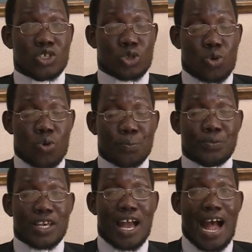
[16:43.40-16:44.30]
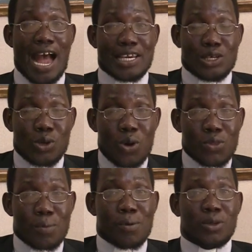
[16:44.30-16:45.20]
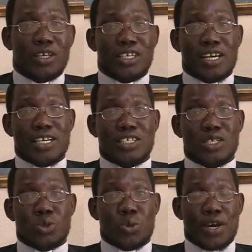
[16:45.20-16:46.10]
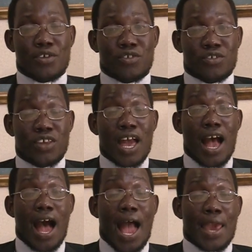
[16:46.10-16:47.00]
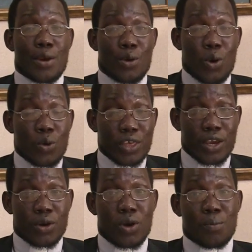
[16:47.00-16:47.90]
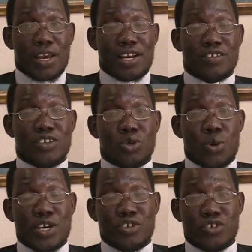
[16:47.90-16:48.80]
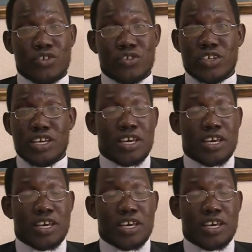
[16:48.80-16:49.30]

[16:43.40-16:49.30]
So I know the political situation, I know the economical situations,